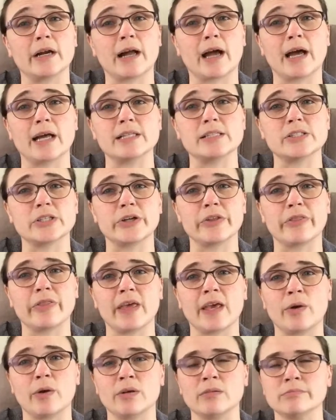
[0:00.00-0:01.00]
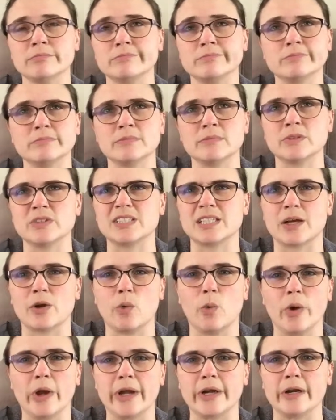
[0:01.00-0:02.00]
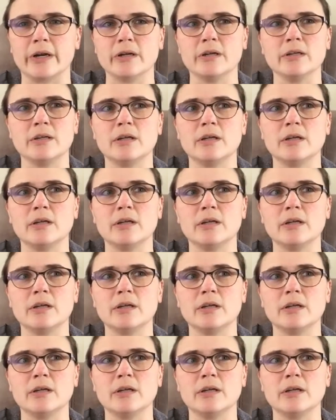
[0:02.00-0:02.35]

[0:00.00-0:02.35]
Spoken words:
concert thing. It's not choir.